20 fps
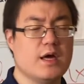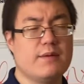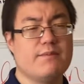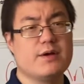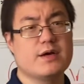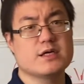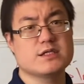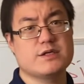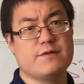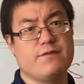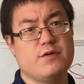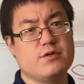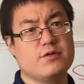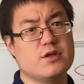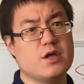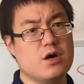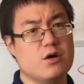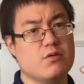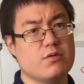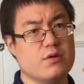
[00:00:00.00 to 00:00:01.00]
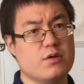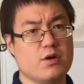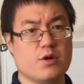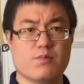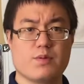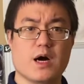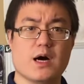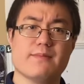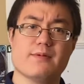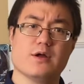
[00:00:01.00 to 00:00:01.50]
because if you don't, you're
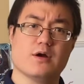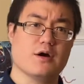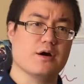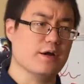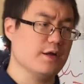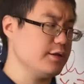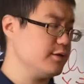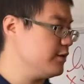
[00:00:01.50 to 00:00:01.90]
probably already